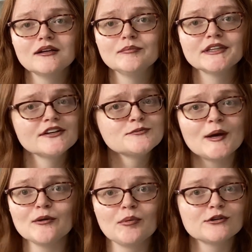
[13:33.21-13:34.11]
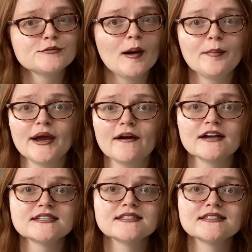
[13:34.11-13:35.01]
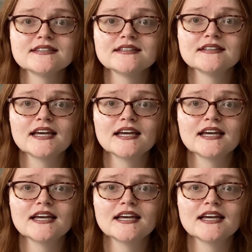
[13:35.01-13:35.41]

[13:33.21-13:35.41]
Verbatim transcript: but there's better books about Paris,